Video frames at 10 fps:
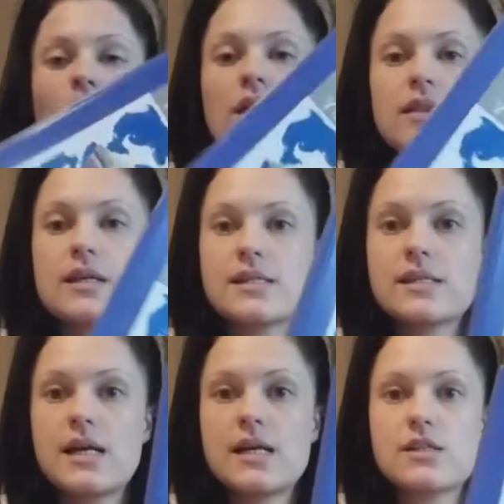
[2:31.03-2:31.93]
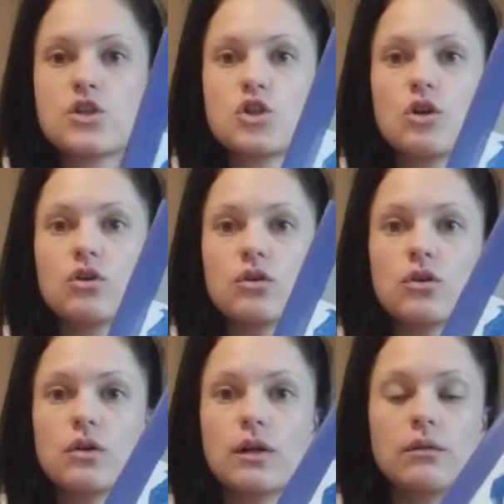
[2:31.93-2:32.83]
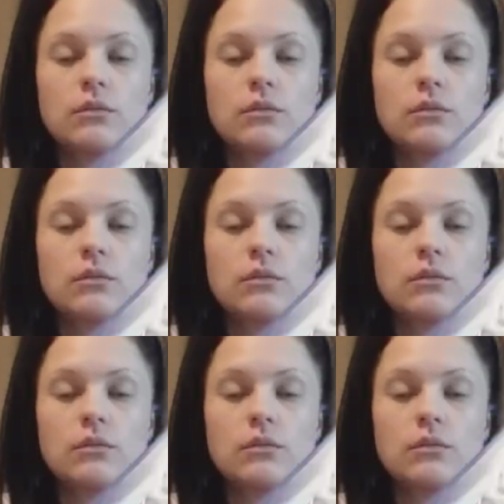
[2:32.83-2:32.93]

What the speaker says: This is a journal.